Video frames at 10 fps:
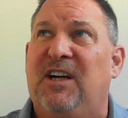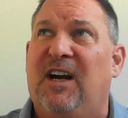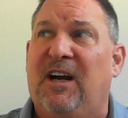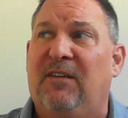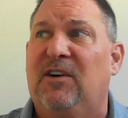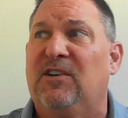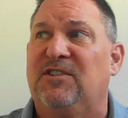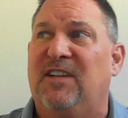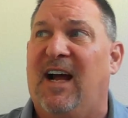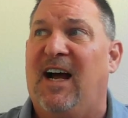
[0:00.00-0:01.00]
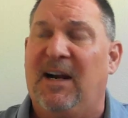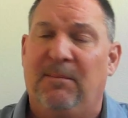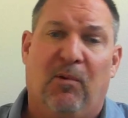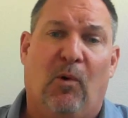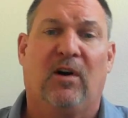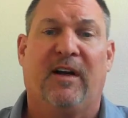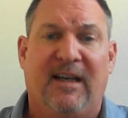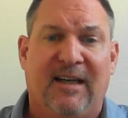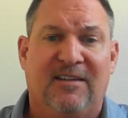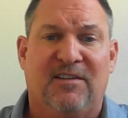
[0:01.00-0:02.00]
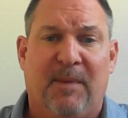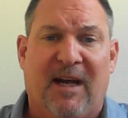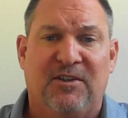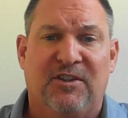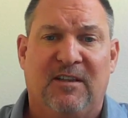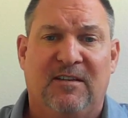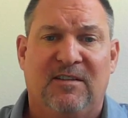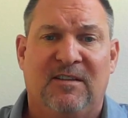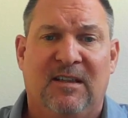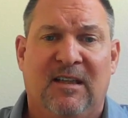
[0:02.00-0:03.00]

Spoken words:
covers the onboarding inspections